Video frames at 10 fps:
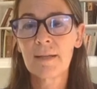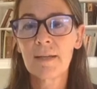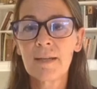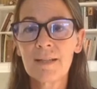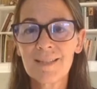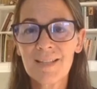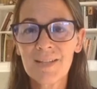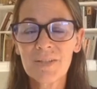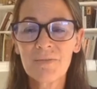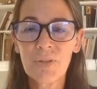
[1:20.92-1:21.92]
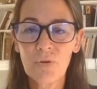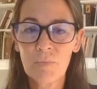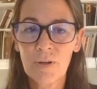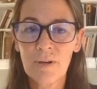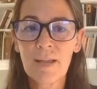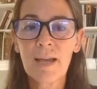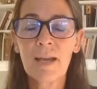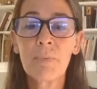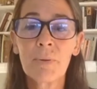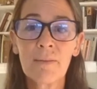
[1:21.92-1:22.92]
His sense of humor
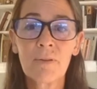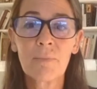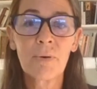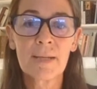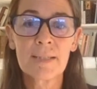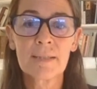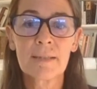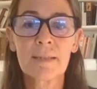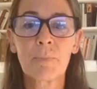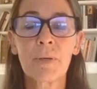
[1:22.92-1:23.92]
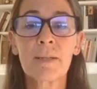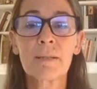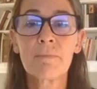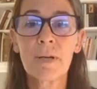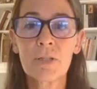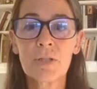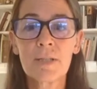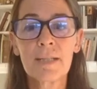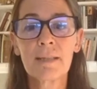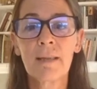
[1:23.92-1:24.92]
and playful presence brings
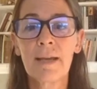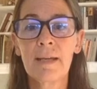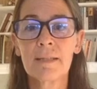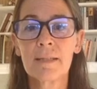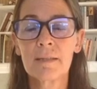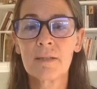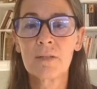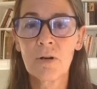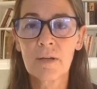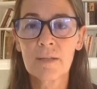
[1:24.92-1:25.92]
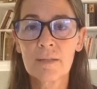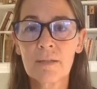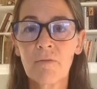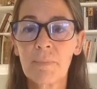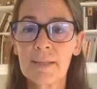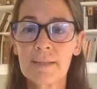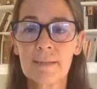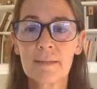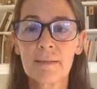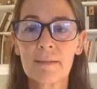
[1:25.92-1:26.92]
much-needed light in the darkest of
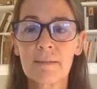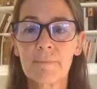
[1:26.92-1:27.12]
places.